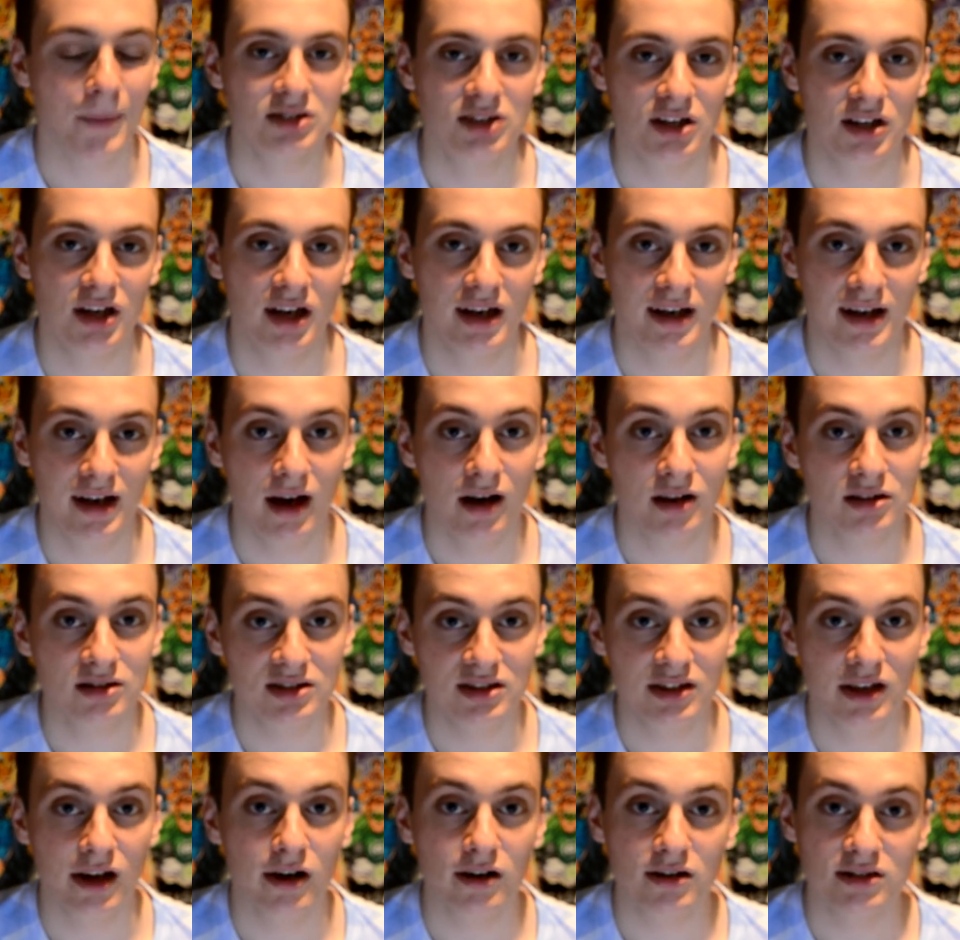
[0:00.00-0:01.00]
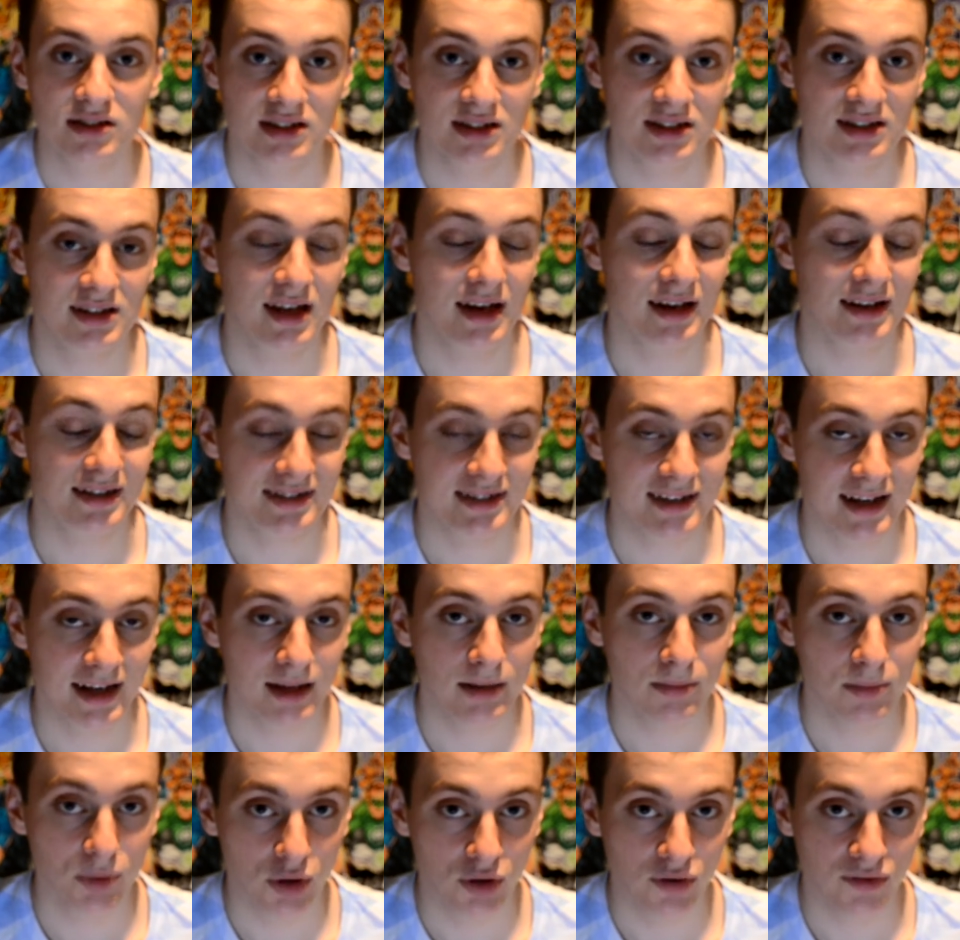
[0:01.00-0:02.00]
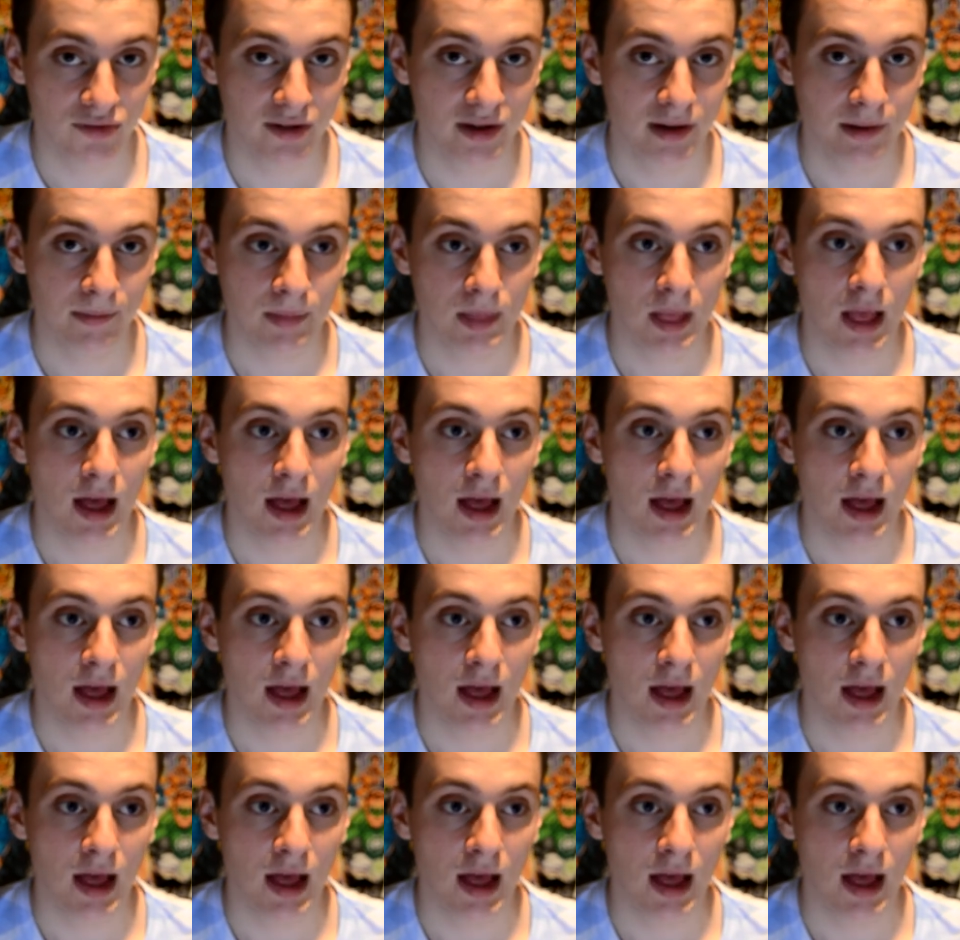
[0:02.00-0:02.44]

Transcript: So yeah, Guardians of the Galaxy is getting a second movie,